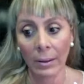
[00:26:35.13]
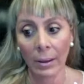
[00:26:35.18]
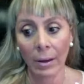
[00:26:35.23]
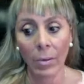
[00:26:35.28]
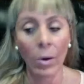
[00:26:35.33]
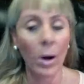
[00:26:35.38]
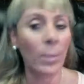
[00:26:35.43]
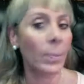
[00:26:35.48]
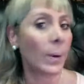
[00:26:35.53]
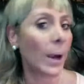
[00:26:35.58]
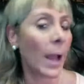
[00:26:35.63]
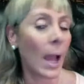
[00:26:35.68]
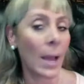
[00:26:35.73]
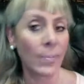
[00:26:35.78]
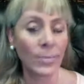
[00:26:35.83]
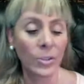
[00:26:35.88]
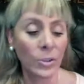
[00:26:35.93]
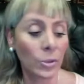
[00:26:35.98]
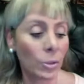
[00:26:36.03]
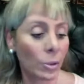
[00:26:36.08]
well,
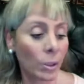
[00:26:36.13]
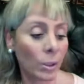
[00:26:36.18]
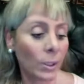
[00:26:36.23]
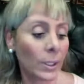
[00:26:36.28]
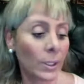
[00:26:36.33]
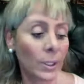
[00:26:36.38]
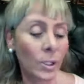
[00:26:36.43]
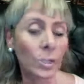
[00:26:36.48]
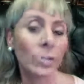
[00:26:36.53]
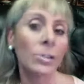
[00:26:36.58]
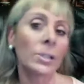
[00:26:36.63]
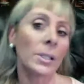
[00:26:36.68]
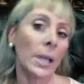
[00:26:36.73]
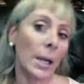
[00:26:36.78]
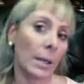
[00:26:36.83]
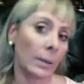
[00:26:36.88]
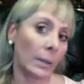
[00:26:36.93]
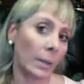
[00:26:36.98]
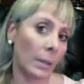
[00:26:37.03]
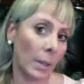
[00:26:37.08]
perhaps you don't need to
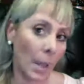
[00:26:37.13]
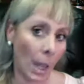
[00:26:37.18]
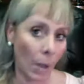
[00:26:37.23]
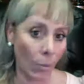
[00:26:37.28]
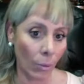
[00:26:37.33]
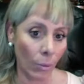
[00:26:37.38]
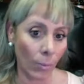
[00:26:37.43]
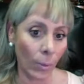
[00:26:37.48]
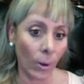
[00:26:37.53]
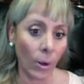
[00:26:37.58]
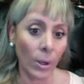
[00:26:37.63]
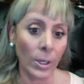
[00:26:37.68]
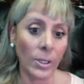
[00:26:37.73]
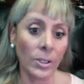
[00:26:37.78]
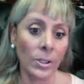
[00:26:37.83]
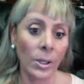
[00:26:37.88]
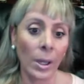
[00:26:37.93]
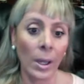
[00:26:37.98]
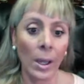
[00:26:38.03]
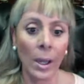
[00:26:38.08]
say it in loud
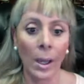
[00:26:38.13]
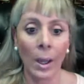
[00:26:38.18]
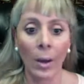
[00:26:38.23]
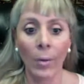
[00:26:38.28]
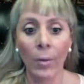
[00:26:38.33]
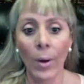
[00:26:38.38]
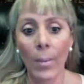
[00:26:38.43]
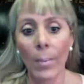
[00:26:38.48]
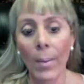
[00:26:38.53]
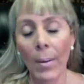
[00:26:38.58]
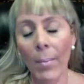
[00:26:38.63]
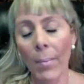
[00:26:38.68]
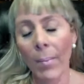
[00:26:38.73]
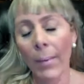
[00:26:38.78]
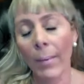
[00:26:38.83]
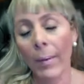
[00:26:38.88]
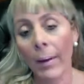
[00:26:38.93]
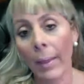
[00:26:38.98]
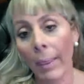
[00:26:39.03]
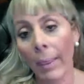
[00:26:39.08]
voice.
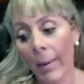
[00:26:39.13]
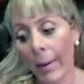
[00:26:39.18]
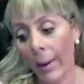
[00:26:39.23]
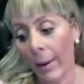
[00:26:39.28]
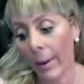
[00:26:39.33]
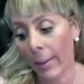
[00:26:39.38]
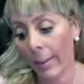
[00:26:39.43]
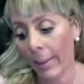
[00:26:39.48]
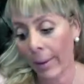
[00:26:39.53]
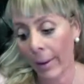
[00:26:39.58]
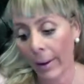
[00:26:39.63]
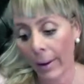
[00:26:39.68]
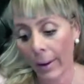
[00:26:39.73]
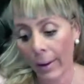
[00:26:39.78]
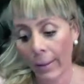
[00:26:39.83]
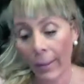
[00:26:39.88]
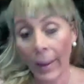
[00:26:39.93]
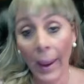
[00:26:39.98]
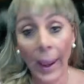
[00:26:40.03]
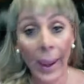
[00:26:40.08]
Remember
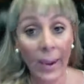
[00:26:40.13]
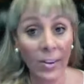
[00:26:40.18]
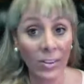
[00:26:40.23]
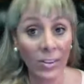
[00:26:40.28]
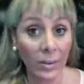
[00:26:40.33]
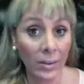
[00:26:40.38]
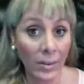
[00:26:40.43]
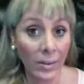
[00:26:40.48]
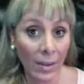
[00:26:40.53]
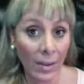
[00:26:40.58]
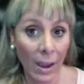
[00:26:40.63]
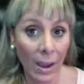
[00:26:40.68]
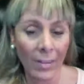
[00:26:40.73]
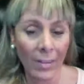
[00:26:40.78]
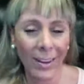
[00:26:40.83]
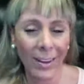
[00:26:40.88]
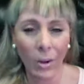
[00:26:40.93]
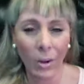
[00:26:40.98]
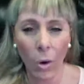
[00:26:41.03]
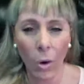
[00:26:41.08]
the
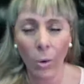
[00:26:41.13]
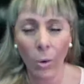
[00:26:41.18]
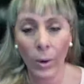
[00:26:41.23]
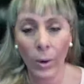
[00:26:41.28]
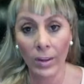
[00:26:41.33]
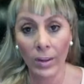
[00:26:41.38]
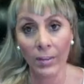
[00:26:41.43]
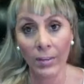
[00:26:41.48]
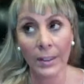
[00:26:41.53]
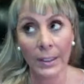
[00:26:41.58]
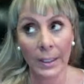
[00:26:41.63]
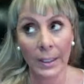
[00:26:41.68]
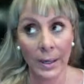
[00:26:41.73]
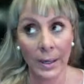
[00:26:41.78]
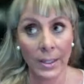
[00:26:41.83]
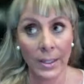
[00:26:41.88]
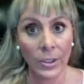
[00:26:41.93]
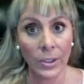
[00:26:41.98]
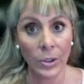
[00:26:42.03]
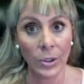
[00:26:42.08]
exercise that always
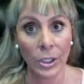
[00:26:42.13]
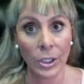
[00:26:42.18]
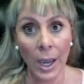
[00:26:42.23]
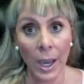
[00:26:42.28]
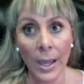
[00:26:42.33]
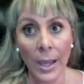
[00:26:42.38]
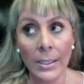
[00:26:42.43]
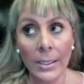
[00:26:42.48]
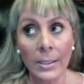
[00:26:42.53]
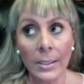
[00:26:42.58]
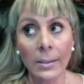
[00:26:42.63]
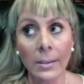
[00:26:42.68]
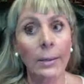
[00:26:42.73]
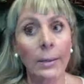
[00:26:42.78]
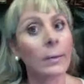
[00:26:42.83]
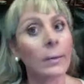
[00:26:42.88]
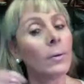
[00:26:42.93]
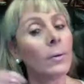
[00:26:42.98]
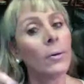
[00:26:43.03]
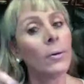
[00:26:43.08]
Bettina suggests.
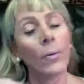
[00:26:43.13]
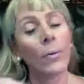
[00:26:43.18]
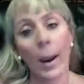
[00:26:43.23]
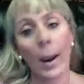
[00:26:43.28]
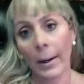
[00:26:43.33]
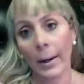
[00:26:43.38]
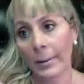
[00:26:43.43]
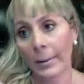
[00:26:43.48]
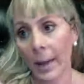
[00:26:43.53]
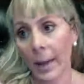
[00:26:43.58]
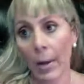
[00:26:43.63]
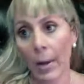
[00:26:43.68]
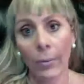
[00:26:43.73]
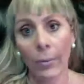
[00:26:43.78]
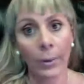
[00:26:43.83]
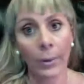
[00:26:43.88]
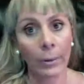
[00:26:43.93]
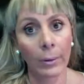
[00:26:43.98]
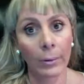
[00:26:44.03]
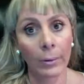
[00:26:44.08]
Write it
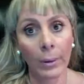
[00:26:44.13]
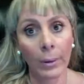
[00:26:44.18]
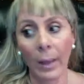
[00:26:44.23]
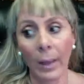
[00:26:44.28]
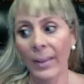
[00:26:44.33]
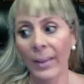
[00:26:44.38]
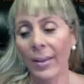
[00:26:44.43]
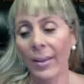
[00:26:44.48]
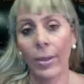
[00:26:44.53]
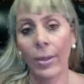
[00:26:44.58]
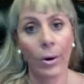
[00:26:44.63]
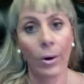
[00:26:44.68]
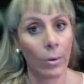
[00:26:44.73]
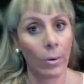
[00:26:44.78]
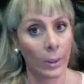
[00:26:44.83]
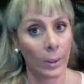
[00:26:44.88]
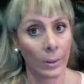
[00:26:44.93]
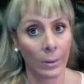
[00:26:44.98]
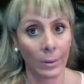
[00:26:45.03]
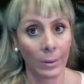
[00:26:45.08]
down and then
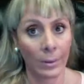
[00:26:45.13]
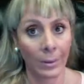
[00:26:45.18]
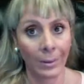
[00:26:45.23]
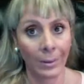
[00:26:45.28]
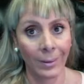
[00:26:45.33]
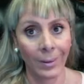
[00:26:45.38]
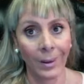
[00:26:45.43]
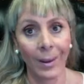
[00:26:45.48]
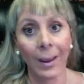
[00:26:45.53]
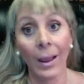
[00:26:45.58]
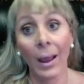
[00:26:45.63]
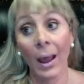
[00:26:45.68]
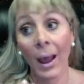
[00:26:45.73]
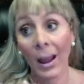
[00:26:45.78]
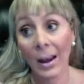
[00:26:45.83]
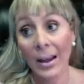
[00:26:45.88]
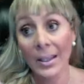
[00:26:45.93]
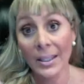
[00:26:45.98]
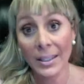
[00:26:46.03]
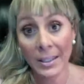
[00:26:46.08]
throw it.
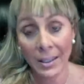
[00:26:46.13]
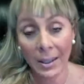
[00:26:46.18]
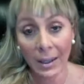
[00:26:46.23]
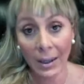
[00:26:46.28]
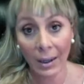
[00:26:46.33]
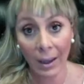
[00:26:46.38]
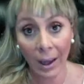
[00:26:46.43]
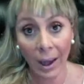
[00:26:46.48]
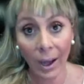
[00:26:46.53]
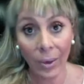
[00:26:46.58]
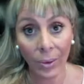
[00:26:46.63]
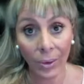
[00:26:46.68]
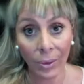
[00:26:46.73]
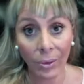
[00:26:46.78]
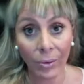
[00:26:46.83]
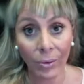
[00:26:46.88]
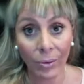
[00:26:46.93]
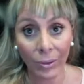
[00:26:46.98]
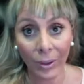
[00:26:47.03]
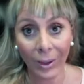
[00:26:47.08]
And let's see, how do
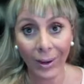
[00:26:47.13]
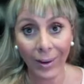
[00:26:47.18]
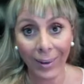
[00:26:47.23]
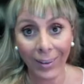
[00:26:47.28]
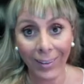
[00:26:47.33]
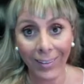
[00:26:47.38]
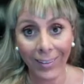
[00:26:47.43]
you feel?